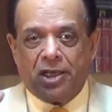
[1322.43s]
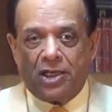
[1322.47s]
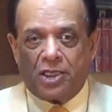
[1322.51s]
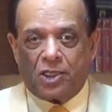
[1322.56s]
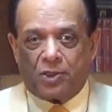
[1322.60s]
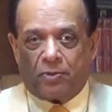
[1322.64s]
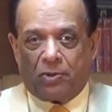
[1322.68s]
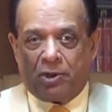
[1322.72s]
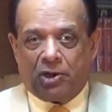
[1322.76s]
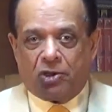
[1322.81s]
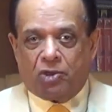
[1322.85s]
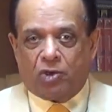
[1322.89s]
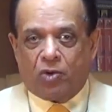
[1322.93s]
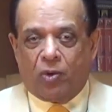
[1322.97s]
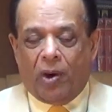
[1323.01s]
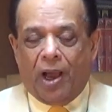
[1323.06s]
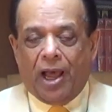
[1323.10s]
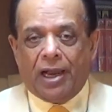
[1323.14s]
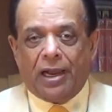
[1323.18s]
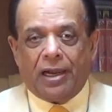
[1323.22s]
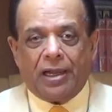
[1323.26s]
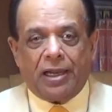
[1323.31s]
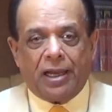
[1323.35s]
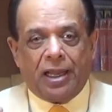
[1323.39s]

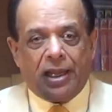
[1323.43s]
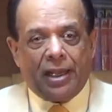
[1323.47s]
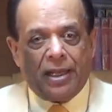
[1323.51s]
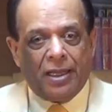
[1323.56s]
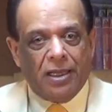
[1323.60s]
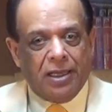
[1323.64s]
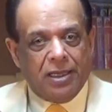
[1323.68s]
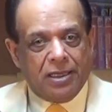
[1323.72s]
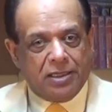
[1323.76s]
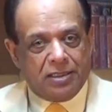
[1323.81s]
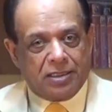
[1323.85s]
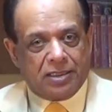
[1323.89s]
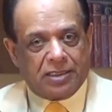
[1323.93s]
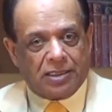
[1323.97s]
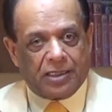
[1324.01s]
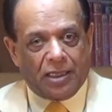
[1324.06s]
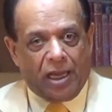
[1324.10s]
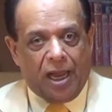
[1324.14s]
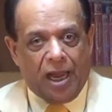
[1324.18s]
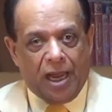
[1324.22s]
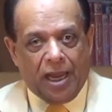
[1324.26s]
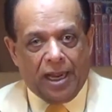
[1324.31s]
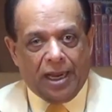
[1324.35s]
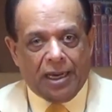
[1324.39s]
Spirituality,
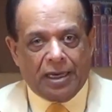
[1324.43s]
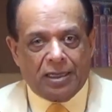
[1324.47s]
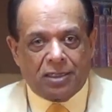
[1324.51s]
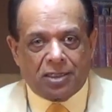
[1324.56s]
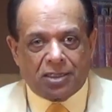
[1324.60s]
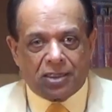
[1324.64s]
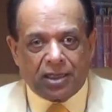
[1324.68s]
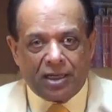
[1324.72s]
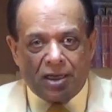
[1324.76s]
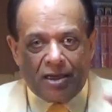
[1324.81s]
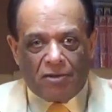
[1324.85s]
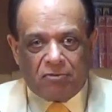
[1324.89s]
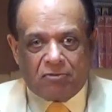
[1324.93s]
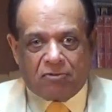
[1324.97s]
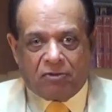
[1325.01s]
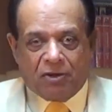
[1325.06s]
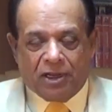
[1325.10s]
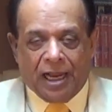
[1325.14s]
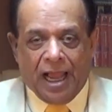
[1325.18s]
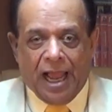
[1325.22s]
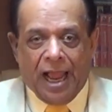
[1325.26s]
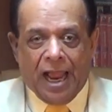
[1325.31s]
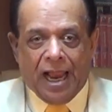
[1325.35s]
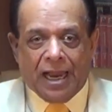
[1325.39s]
science,
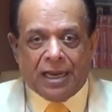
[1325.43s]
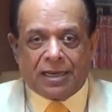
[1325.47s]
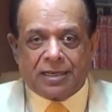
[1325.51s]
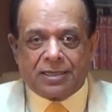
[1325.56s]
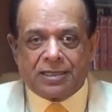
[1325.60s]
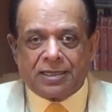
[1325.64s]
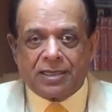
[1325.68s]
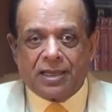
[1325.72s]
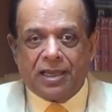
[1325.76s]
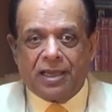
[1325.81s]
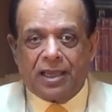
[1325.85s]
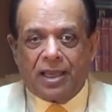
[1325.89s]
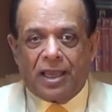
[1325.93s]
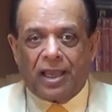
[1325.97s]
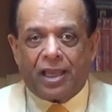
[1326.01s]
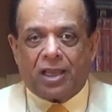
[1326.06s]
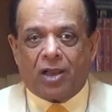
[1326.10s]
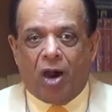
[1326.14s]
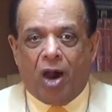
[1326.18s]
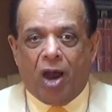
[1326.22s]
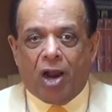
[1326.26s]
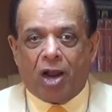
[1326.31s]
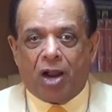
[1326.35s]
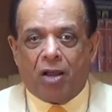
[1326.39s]
finance,
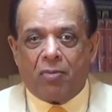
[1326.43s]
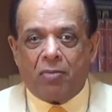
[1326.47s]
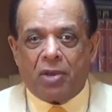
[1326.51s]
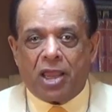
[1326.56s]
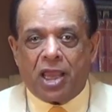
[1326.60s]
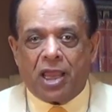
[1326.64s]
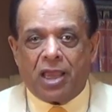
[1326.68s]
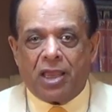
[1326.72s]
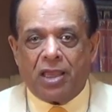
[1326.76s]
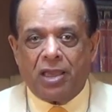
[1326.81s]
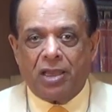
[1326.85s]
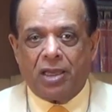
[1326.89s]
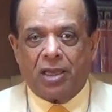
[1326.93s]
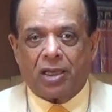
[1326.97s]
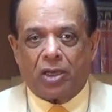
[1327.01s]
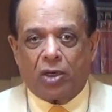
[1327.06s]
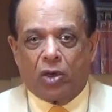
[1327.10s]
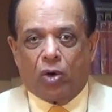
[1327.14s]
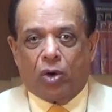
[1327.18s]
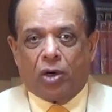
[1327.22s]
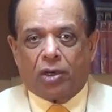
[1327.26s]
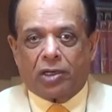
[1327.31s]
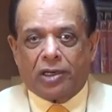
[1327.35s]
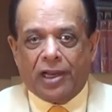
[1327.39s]
economy,
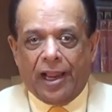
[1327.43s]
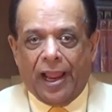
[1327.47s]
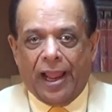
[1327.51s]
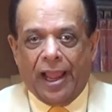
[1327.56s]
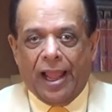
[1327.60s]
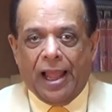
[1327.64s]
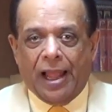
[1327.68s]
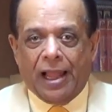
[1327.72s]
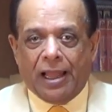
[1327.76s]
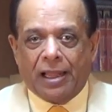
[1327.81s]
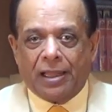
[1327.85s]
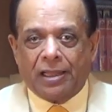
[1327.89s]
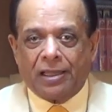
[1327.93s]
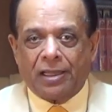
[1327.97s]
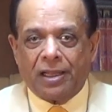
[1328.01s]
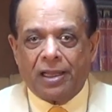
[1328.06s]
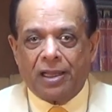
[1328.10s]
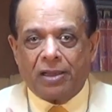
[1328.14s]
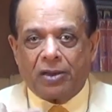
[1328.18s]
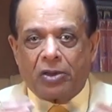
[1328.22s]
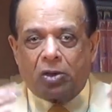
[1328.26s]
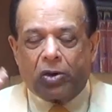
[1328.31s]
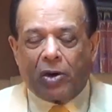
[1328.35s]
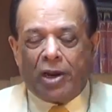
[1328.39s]
good health,
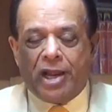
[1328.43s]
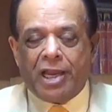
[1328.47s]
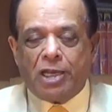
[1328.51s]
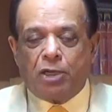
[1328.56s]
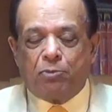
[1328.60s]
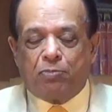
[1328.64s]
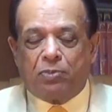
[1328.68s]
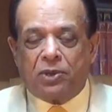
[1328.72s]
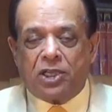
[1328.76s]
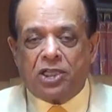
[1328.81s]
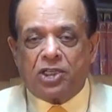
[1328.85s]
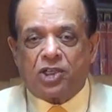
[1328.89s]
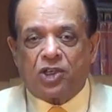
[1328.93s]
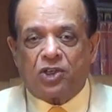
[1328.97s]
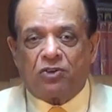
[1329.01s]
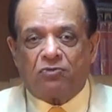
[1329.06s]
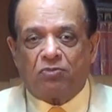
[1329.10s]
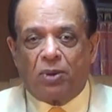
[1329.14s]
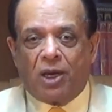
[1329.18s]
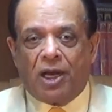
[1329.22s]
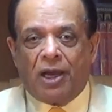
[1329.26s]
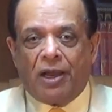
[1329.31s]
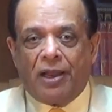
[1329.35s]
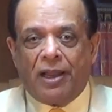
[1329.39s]
great peace of
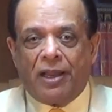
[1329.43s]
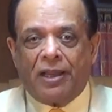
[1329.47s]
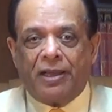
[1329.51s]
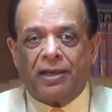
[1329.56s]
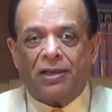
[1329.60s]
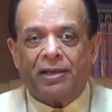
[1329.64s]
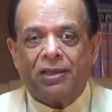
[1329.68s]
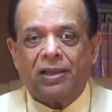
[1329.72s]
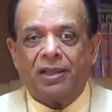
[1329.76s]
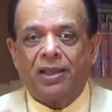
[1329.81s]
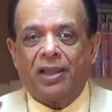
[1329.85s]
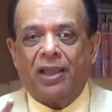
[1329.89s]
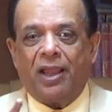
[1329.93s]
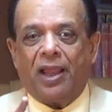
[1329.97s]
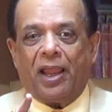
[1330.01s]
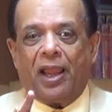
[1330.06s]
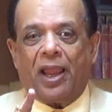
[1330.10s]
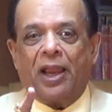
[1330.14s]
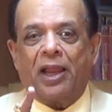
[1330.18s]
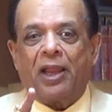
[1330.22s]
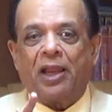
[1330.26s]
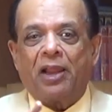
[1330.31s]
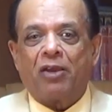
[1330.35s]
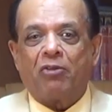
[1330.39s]
mind.
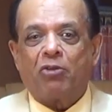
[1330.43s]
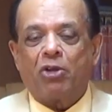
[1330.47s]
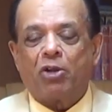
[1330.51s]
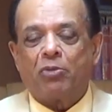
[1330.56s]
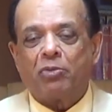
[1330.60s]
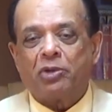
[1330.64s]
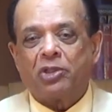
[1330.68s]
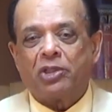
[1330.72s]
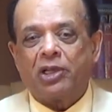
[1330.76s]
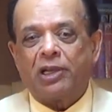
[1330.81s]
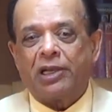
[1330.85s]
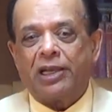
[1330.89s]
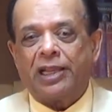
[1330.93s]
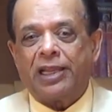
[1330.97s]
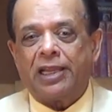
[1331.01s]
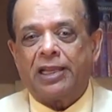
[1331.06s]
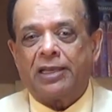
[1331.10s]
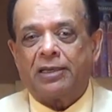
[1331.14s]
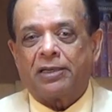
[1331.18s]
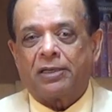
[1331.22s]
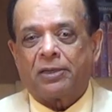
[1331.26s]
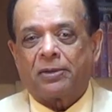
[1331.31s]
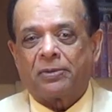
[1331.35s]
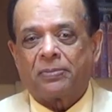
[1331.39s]
India will be the
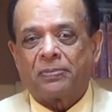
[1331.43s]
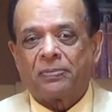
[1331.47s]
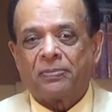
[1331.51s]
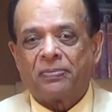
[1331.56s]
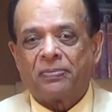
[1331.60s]
leader.